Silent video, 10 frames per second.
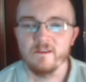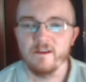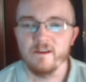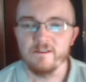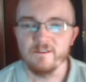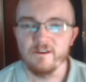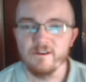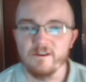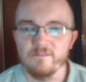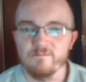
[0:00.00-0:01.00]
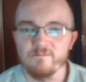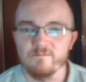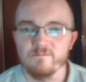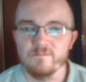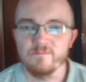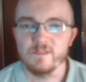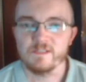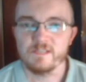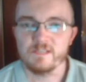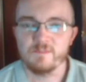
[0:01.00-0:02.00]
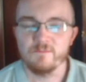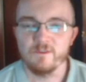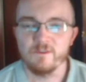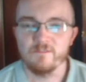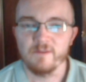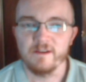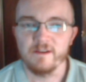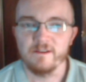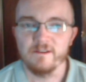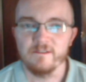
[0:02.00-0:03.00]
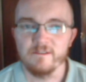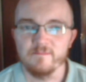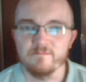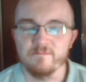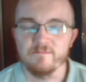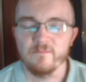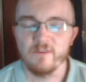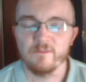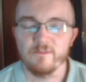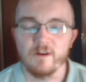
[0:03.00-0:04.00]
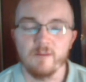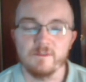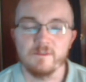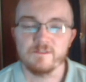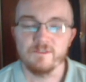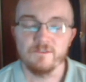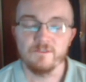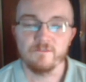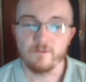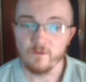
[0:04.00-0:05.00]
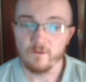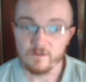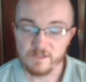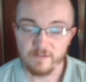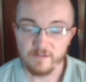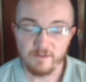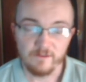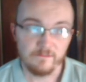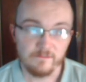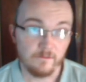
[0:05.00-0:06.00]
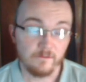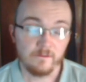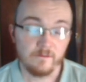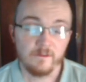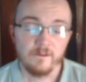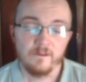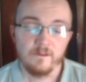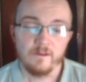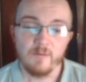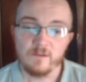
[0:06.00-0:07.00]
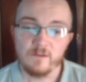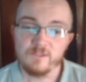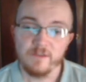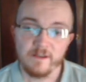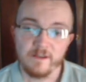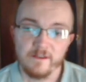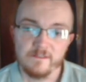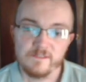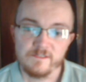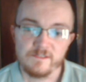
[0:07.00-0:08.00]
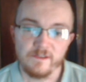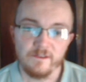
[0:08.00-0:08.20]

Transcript: and this has been one of my favorite hobbies to do for a long time now, for about 2 decades,